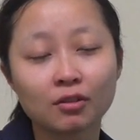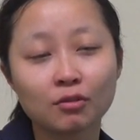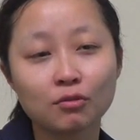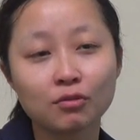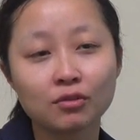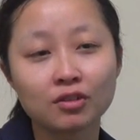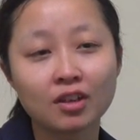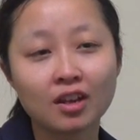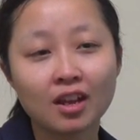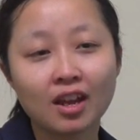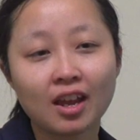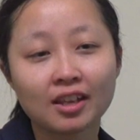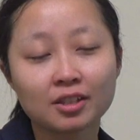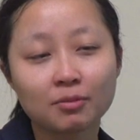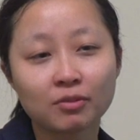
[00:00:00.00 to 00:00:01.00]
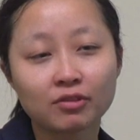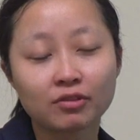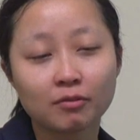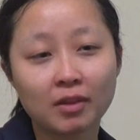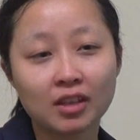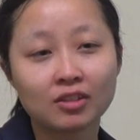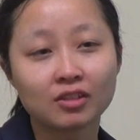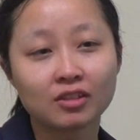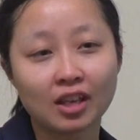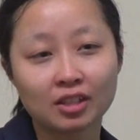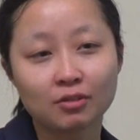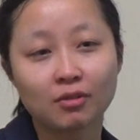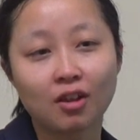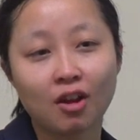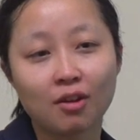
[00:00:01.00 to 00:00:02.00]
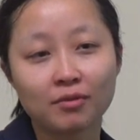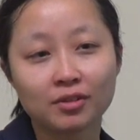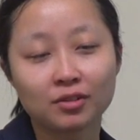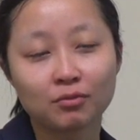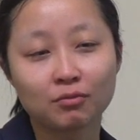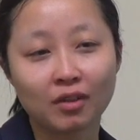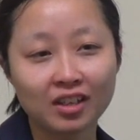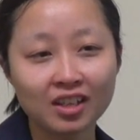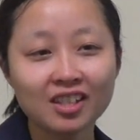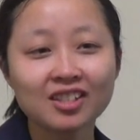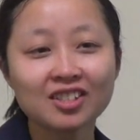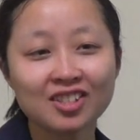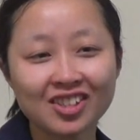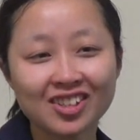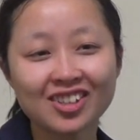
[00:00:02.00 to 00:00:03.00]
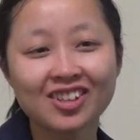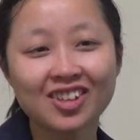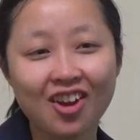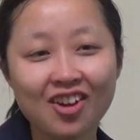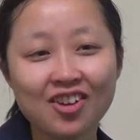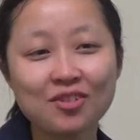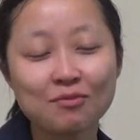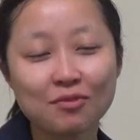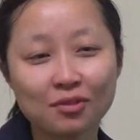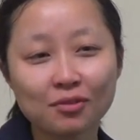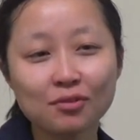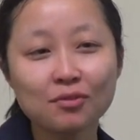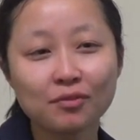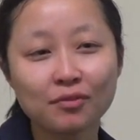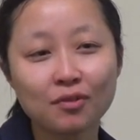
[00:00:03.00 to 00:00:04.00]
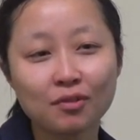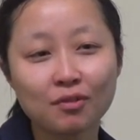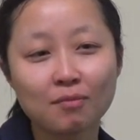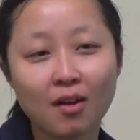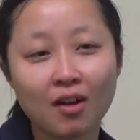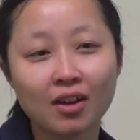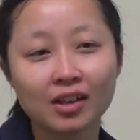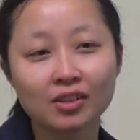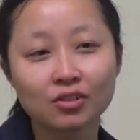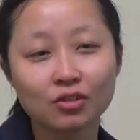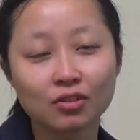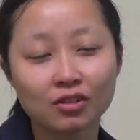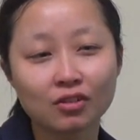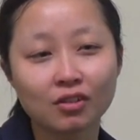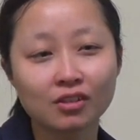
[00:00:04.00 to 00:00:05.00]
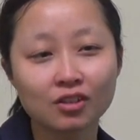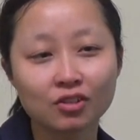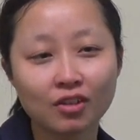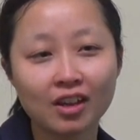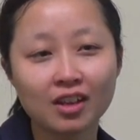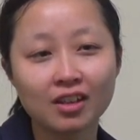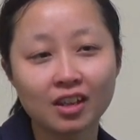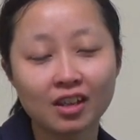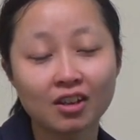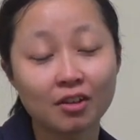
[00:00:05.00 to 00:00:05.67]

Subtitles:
good experience for me to test whether I was ready to go rural for my junior doctor training,